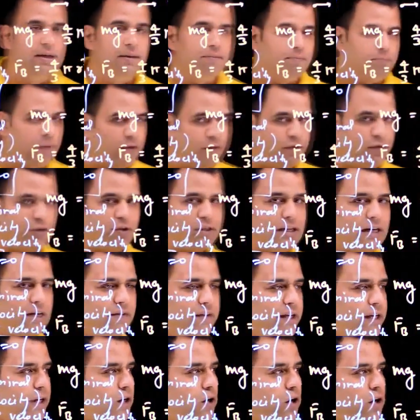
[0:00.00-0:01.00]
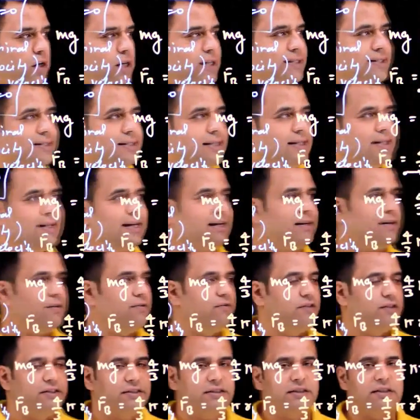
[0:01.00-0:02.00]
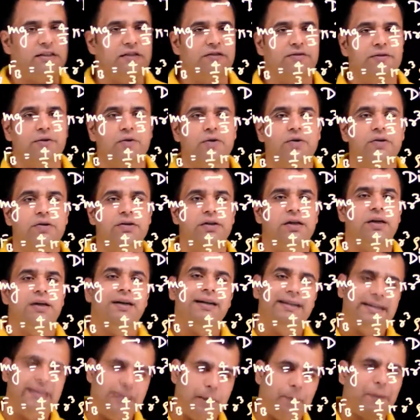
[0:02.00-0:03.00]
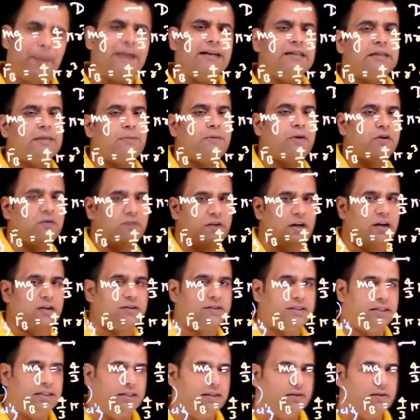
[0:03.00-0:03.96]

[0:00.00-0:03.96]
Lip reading: Before that, we can only say that viscous force depends upon velocity.